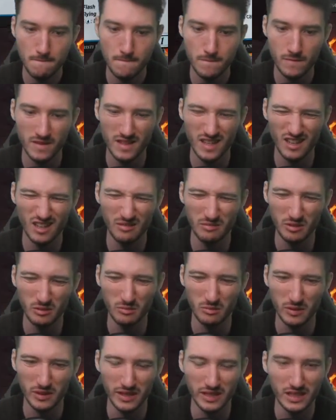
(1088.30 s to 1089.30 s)
Now I'm gonna
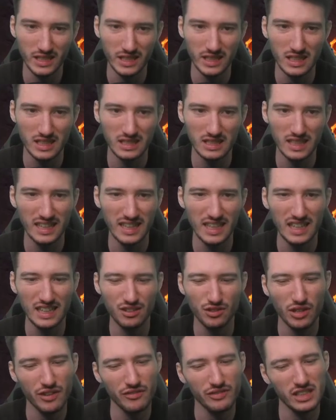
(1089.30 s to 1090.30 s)
play it, I guess. I
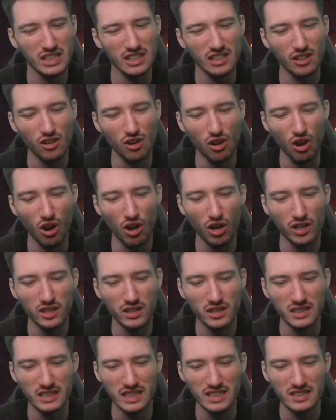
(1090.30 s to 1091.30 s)
don't have any clock,
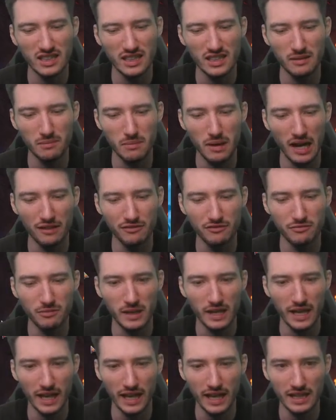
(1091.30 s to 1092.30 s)
and that's kind of bad for my
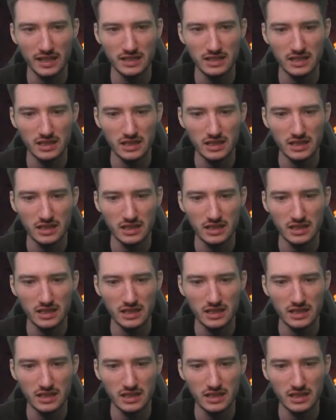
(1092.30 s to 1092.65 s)
hand.